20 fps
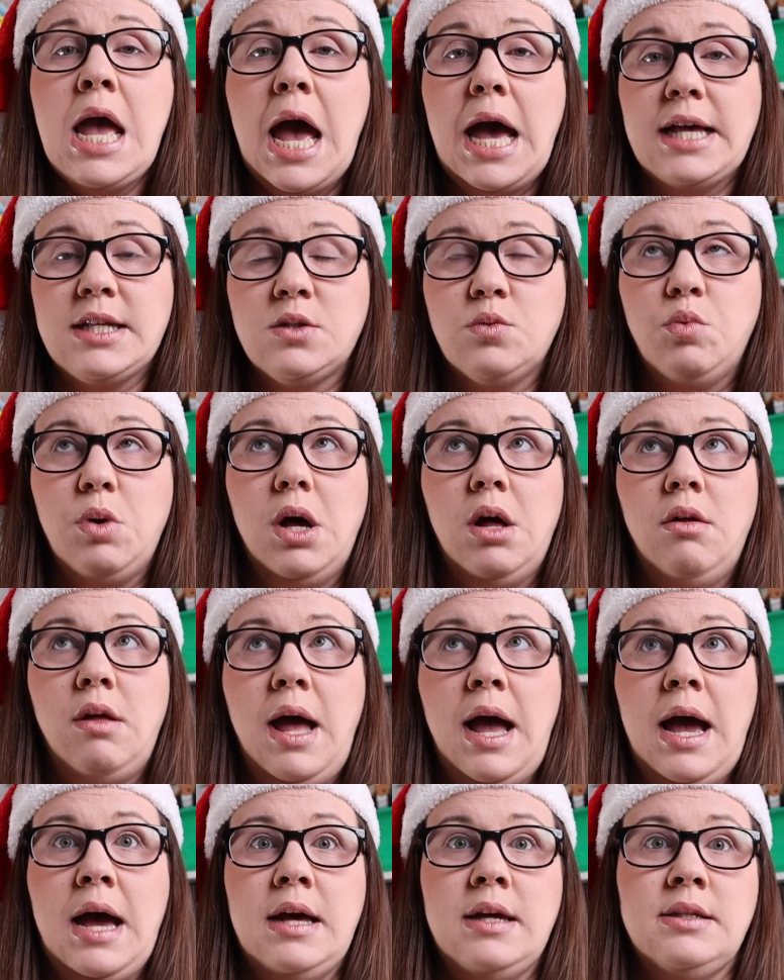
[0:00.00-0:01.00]
as well
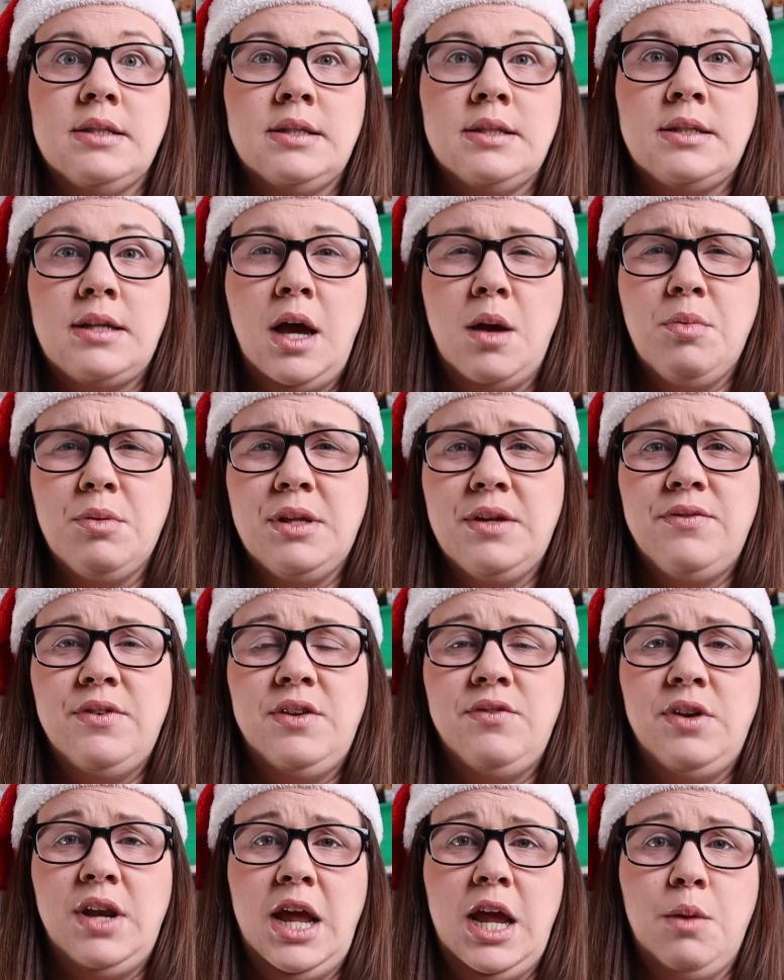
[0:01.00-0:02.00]
as I believe
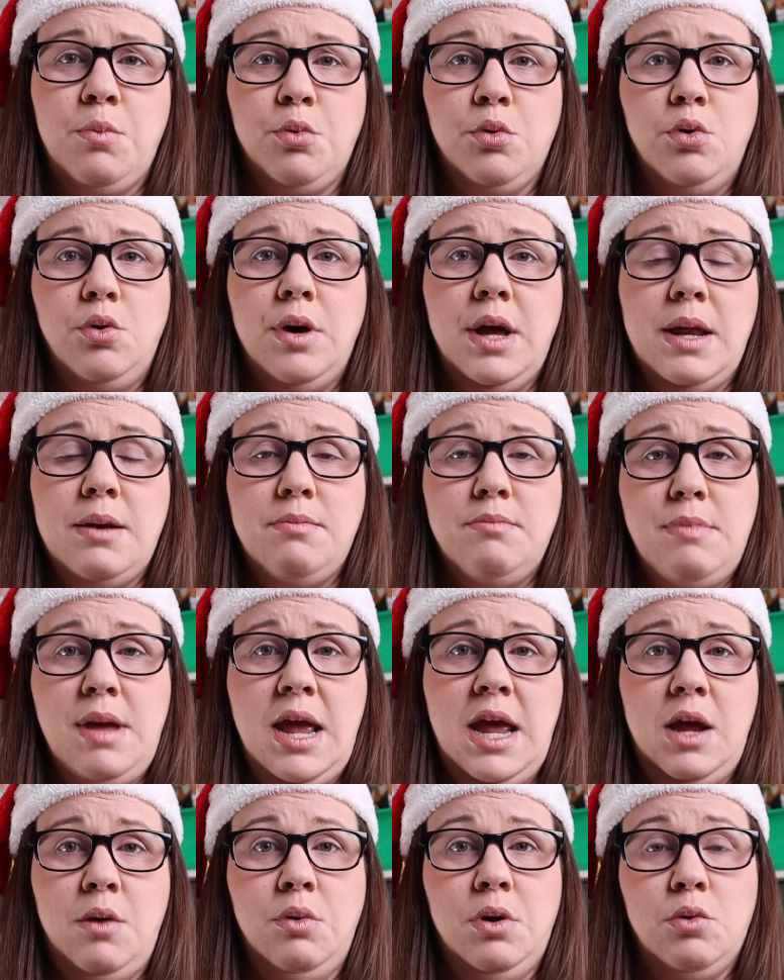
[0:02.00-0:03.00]
even April and
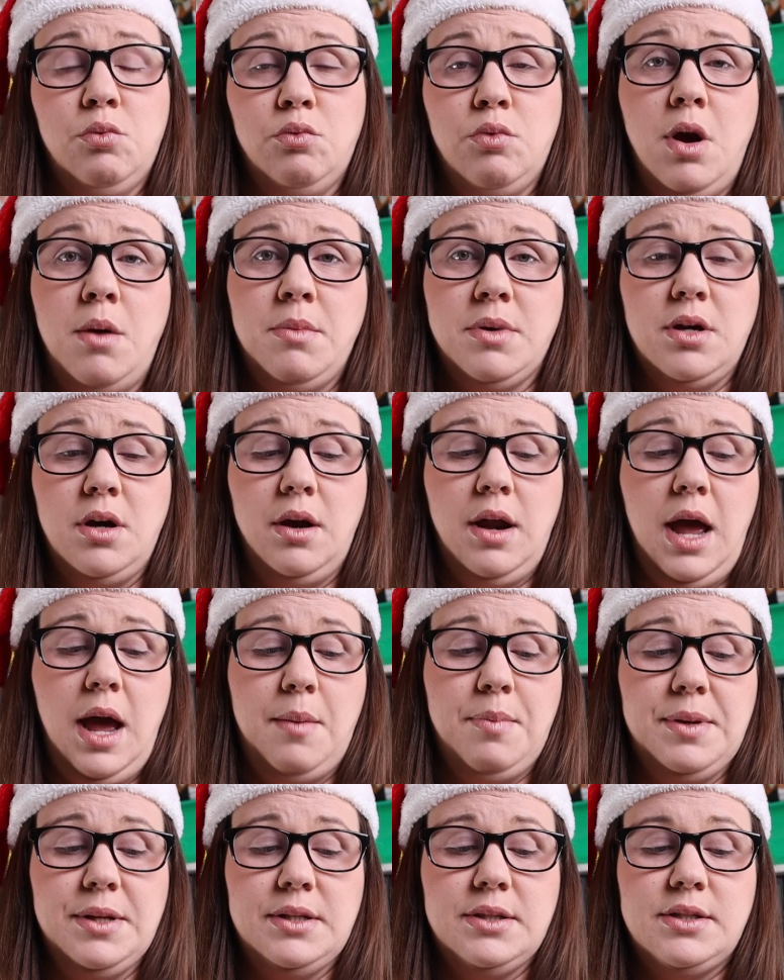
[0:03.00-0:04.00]
May when Ramadan
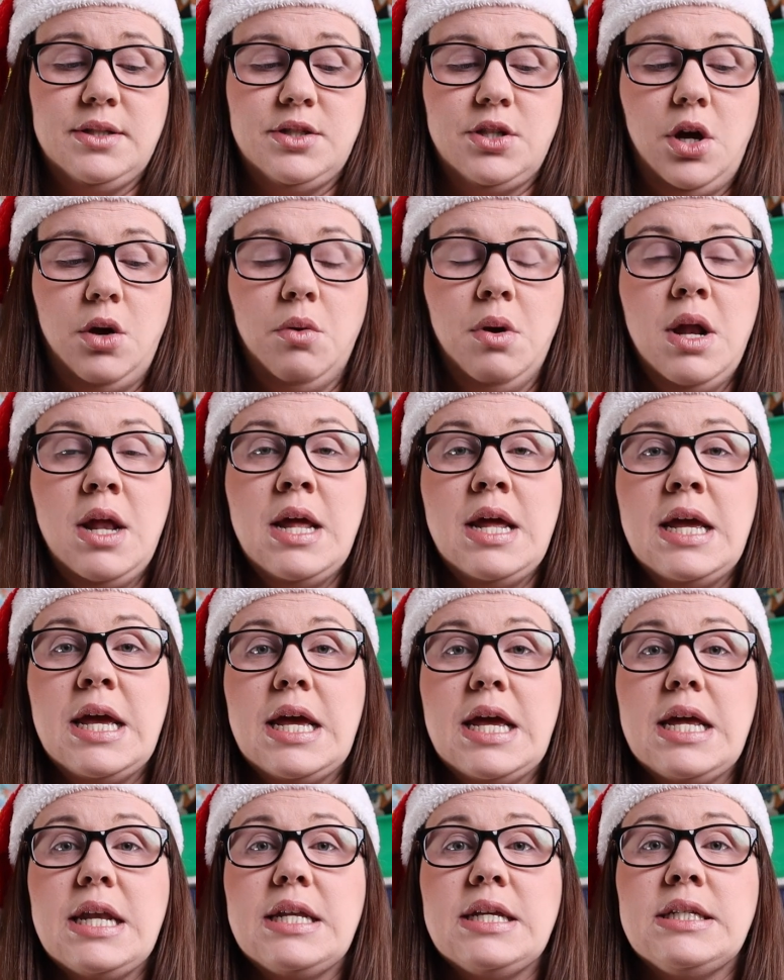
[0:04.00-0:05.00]
happens. So
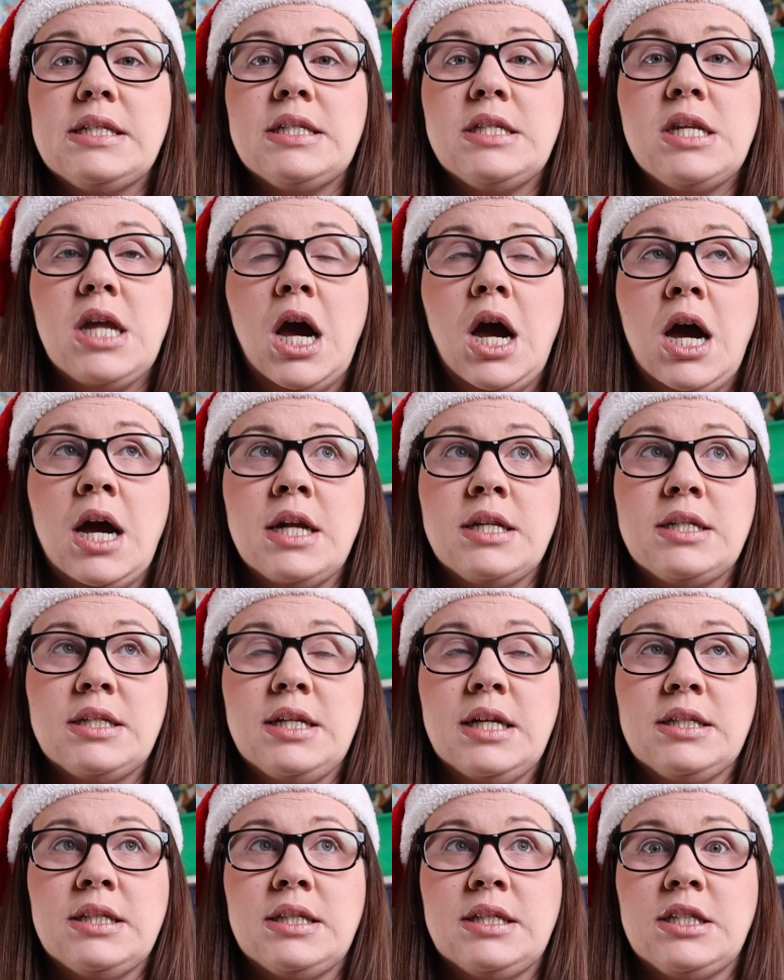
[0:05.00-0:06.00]
it is not
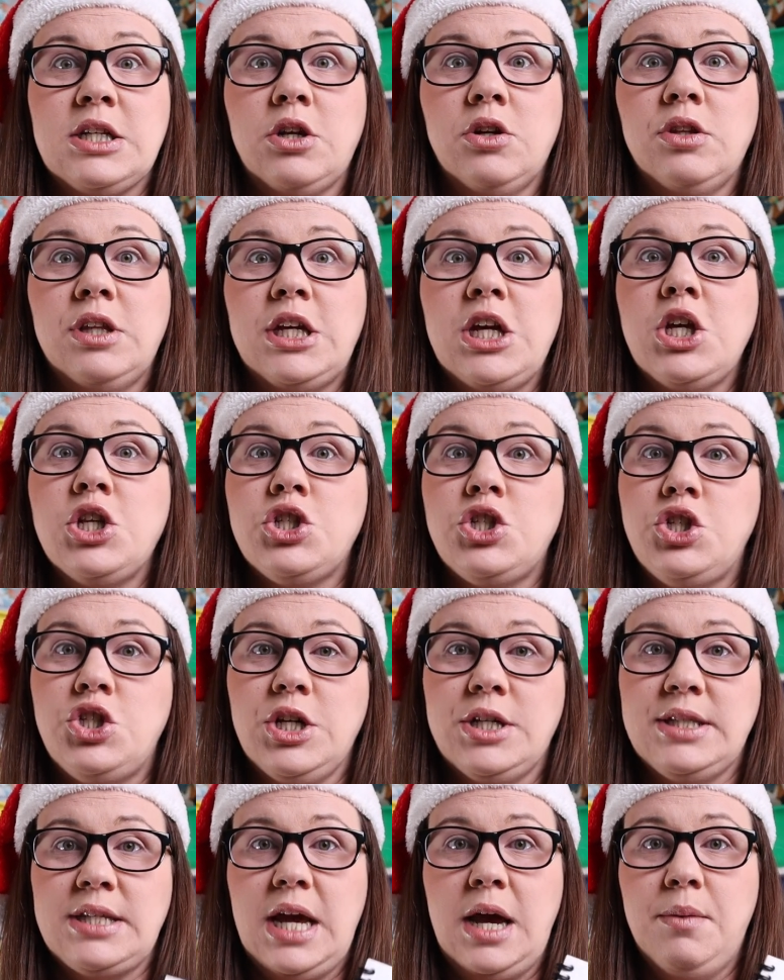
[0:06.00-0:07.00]
necessarily
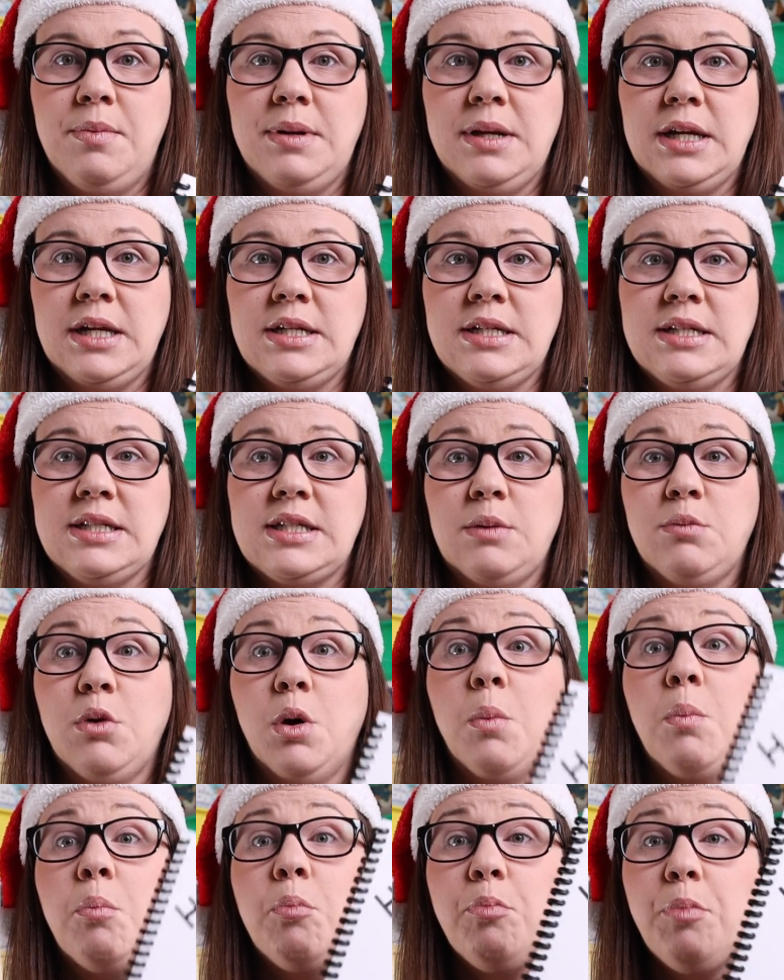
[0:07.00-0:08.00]
just happening in
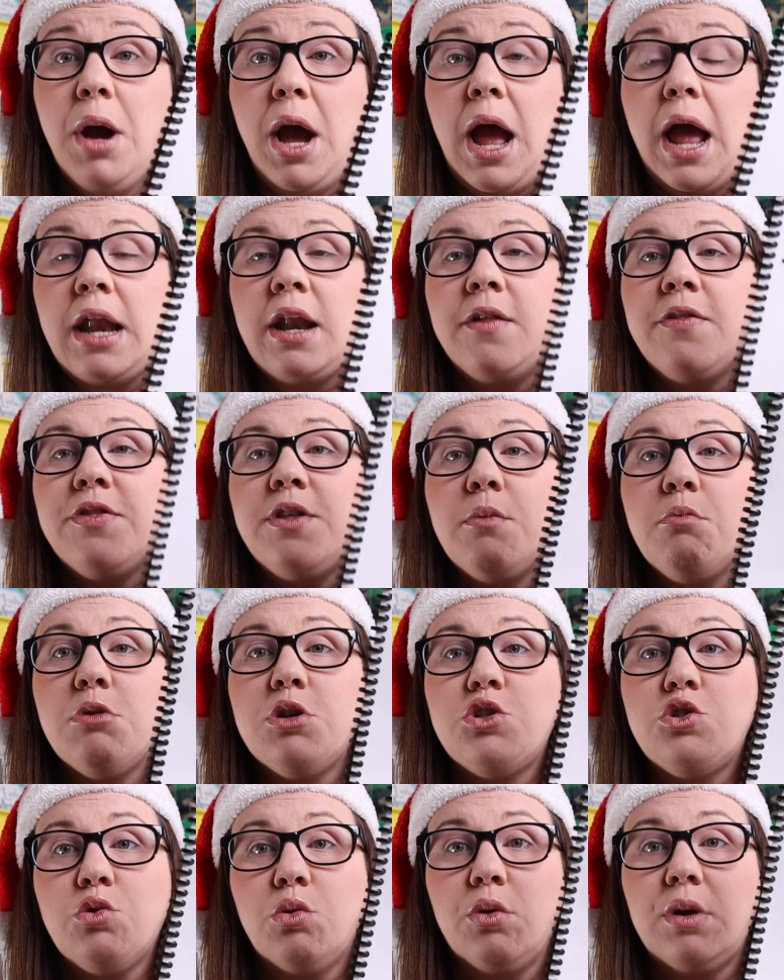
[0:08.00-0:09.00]
December, but the
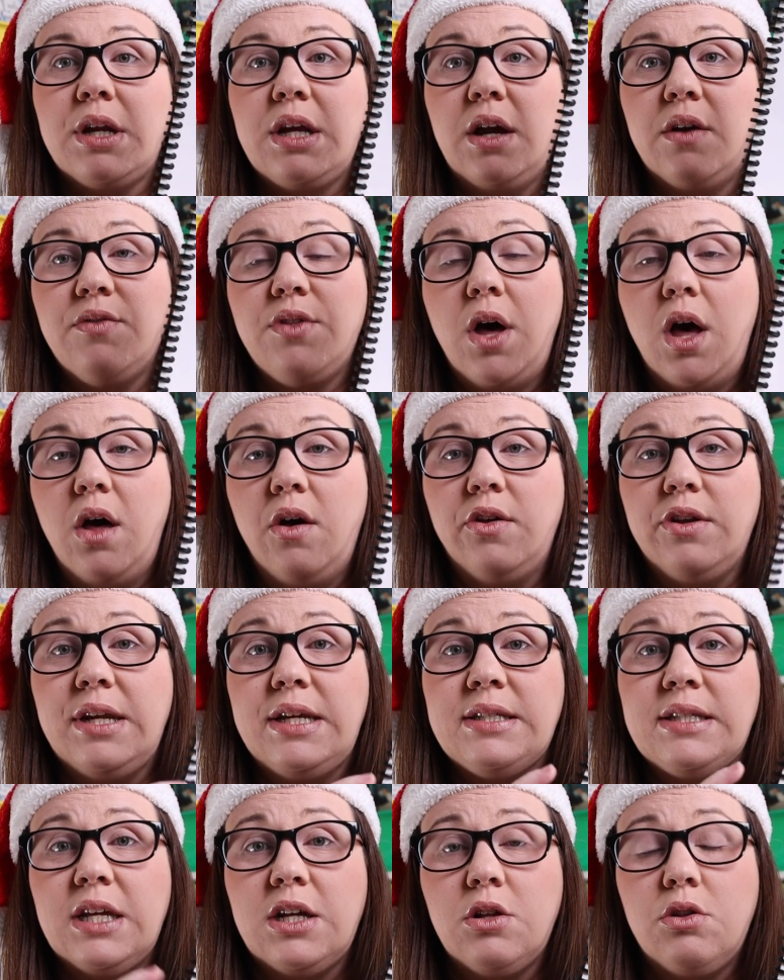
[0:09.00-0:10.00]
majority of the
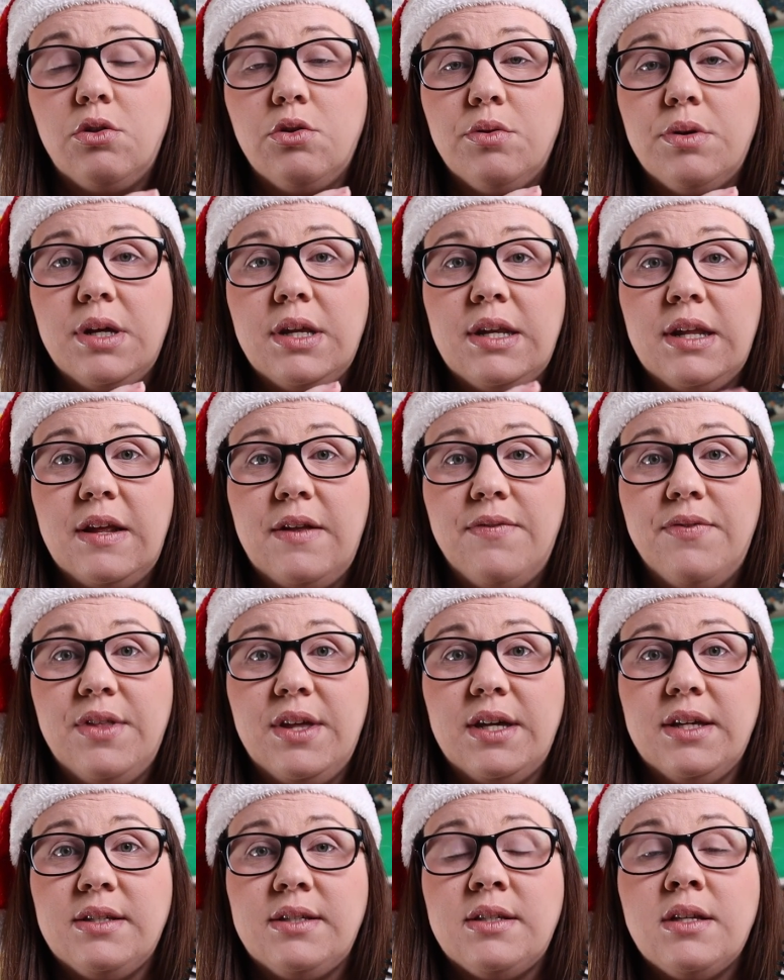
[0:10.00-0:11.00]
holidays included in
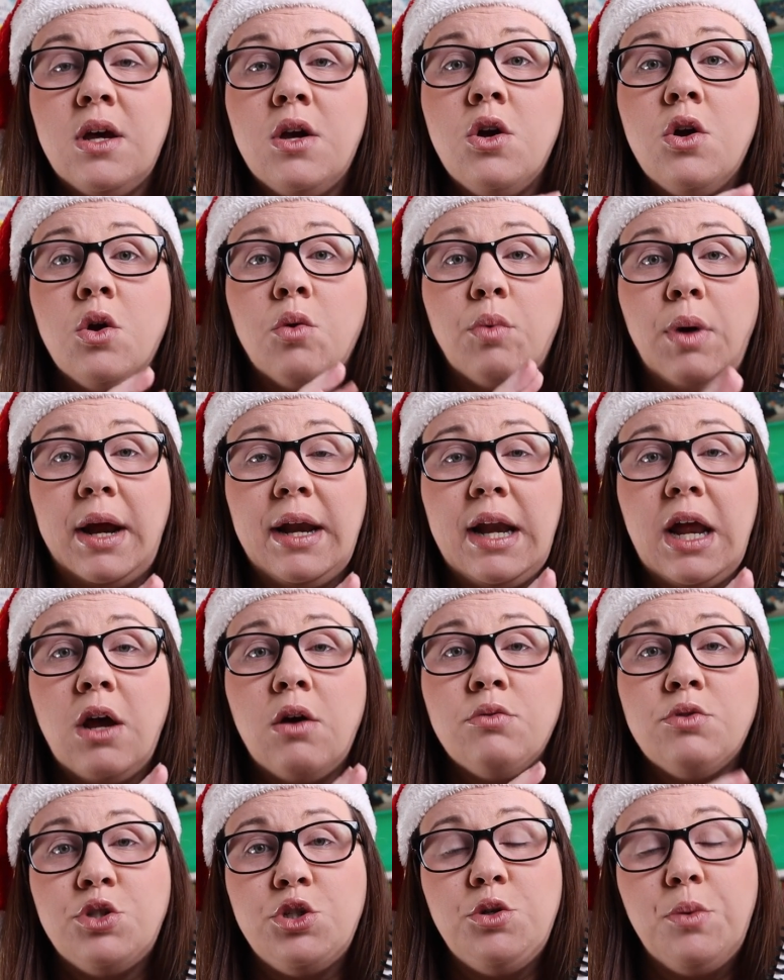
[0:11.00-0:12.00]
this right
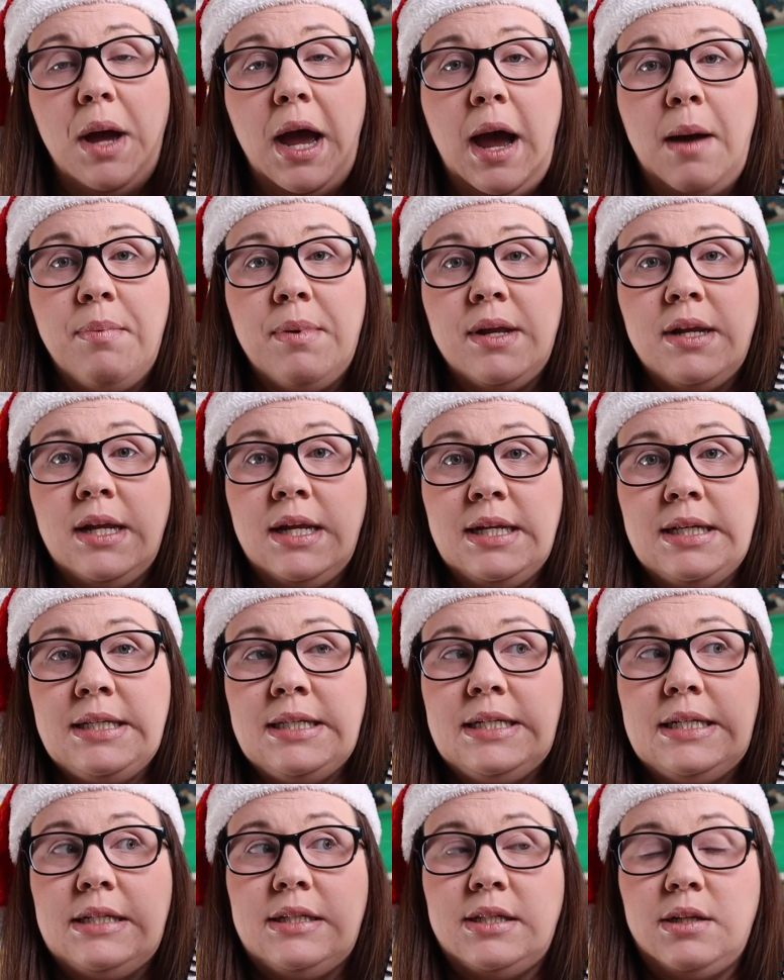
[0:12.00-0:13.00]
now do happen in
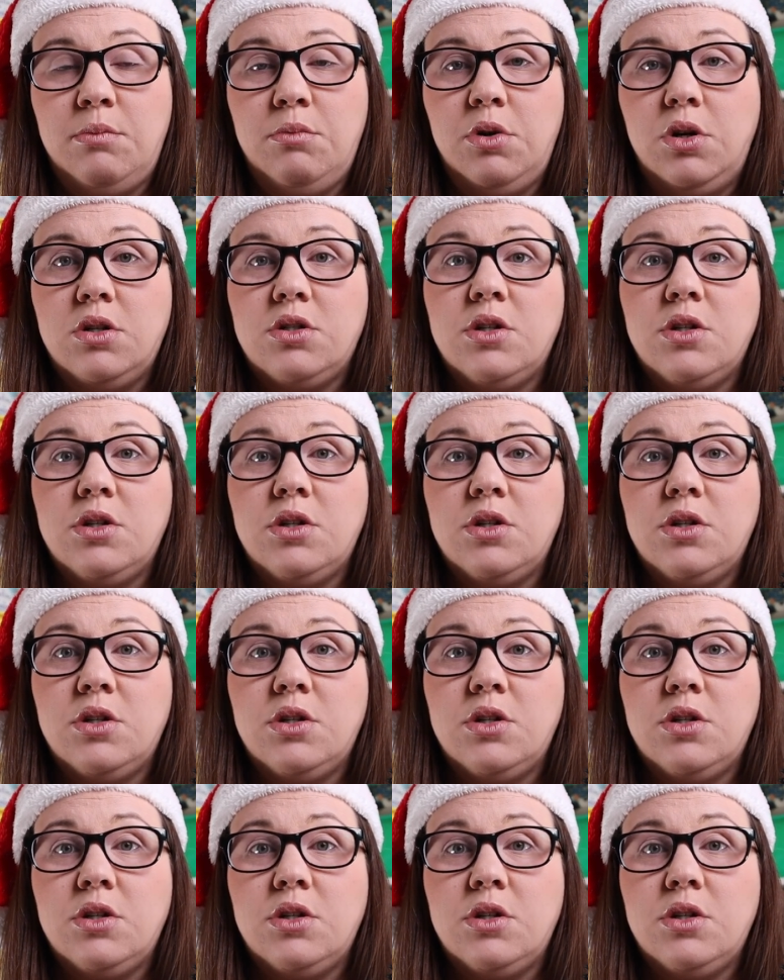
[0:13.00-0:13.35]
December.